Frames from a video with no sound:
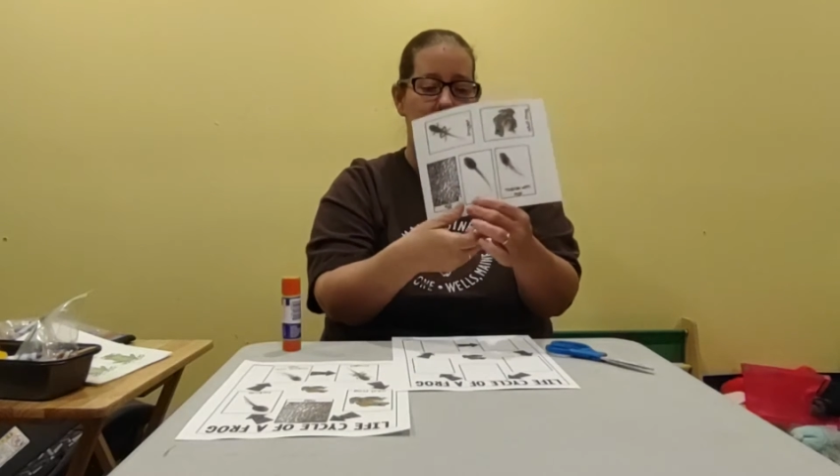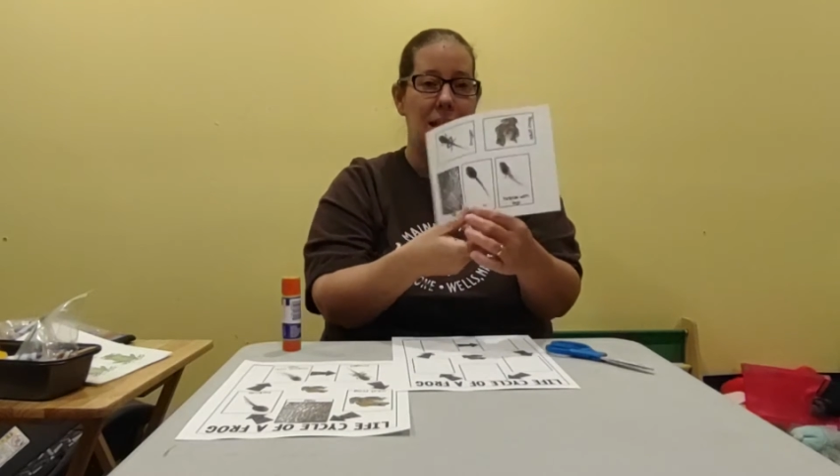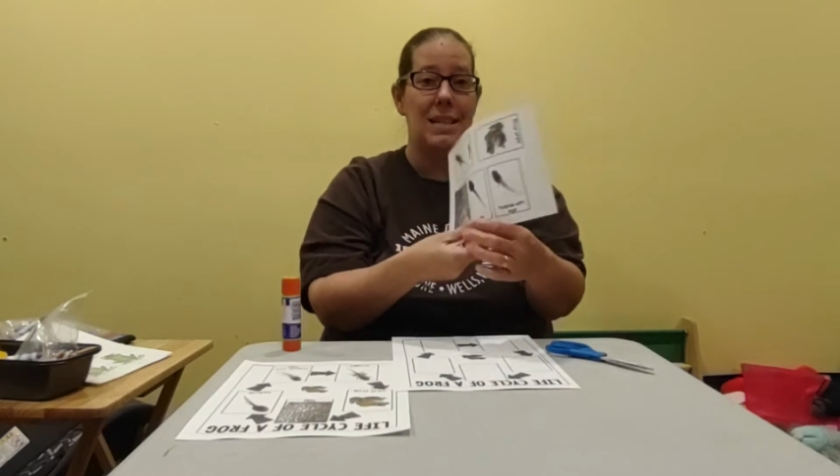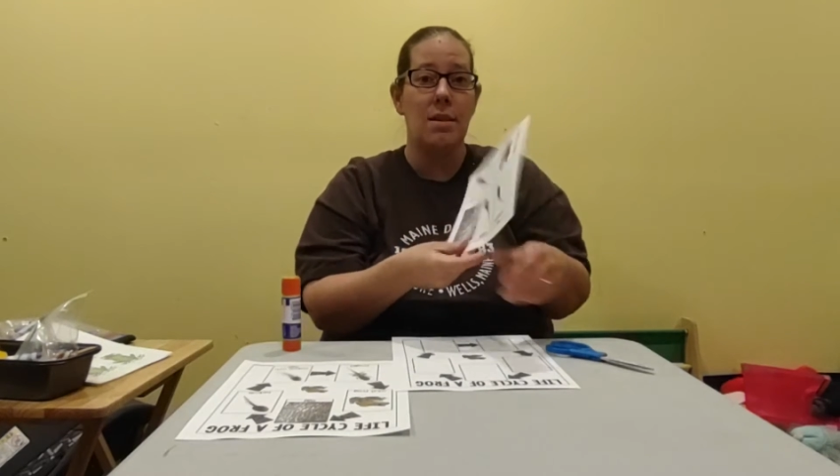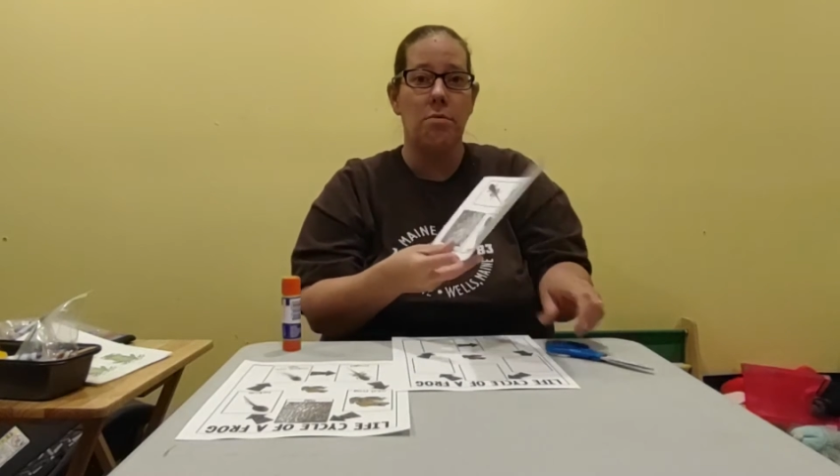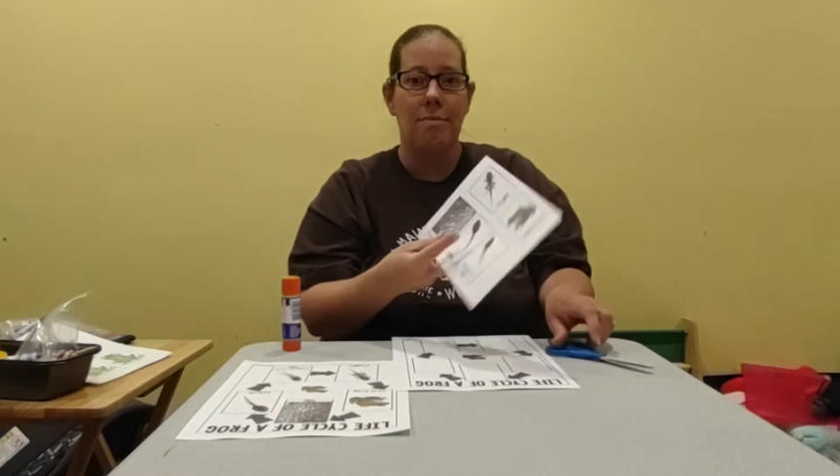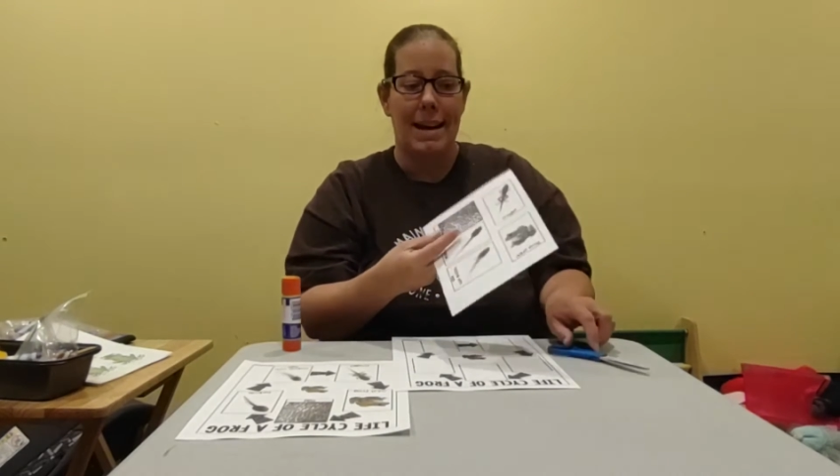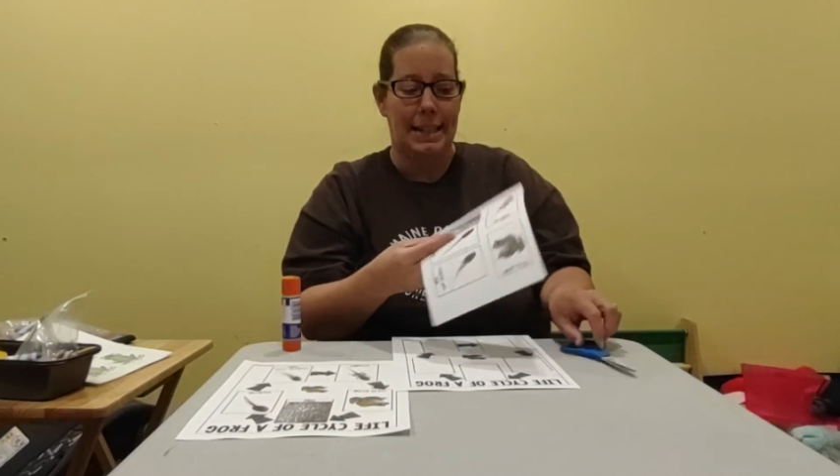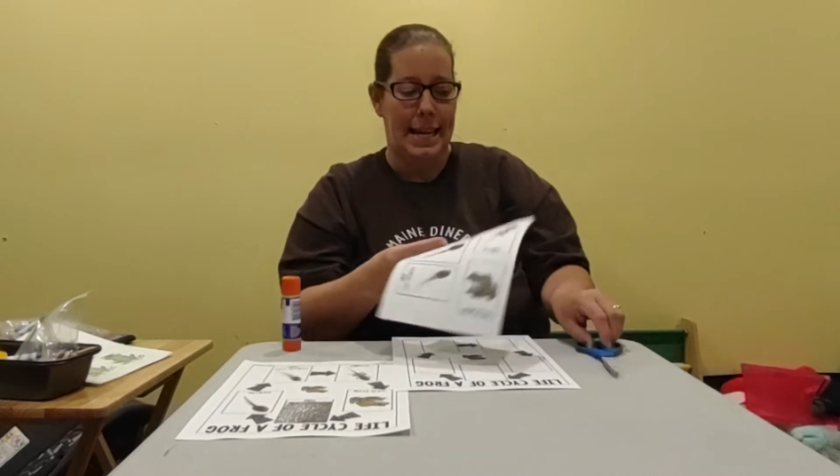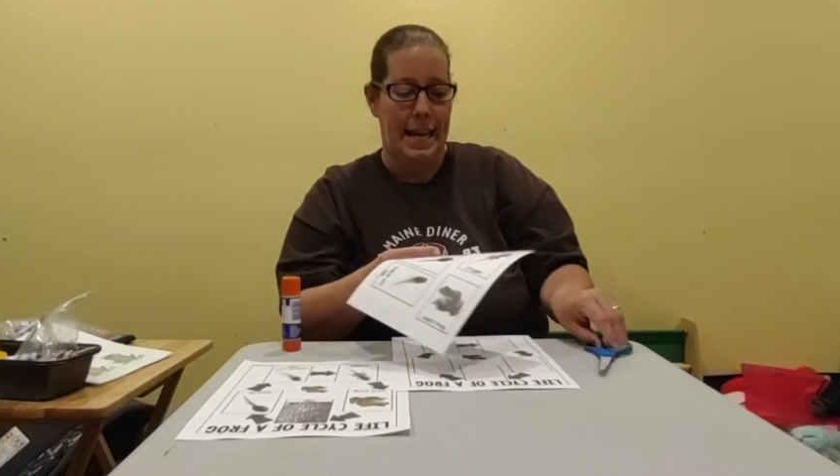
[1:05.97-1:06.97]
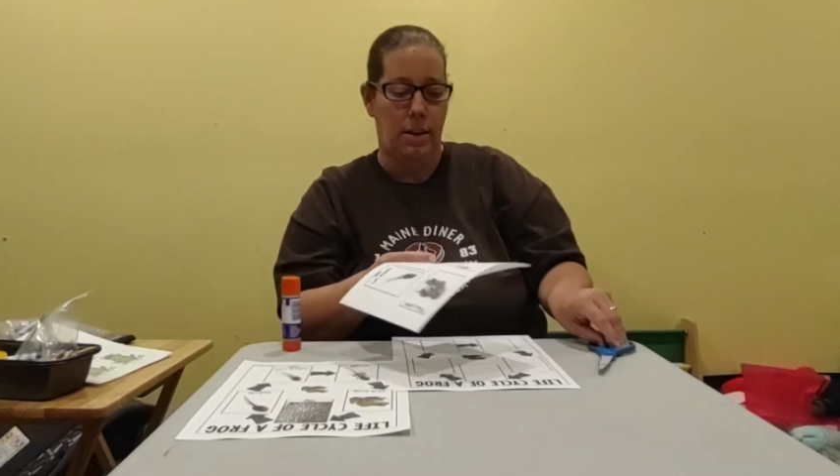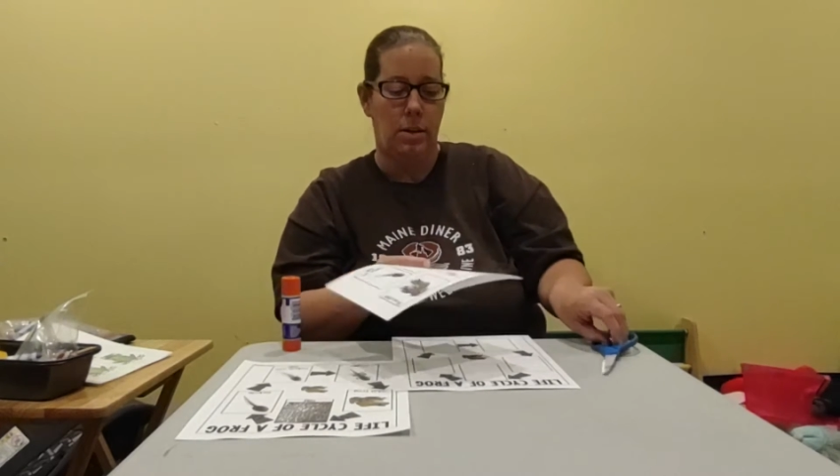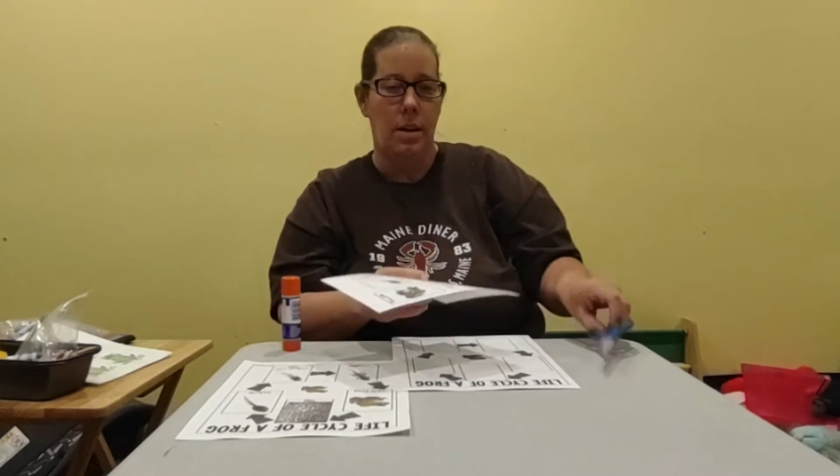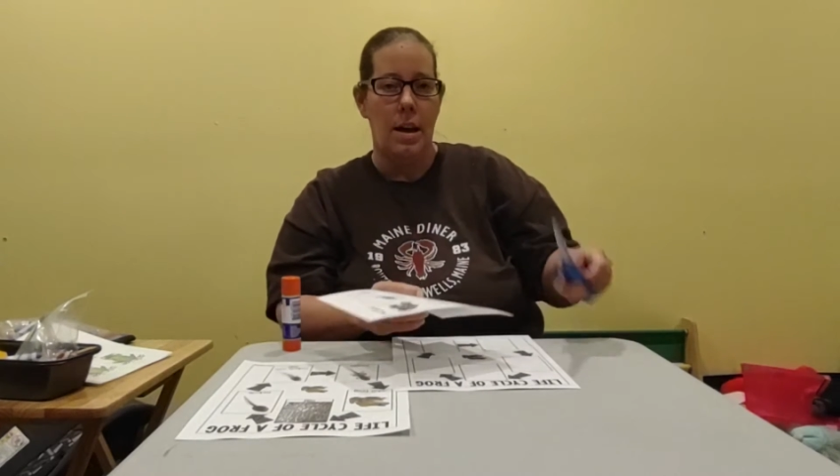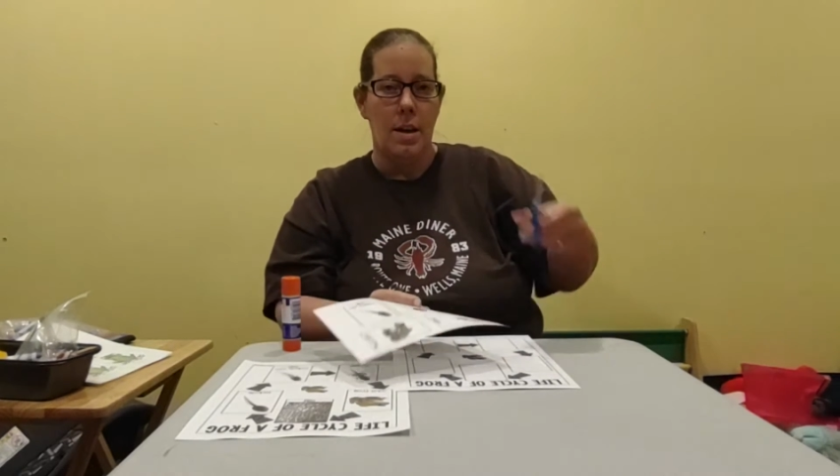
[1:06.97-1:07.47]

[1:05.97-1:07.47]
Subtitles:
this rectangle.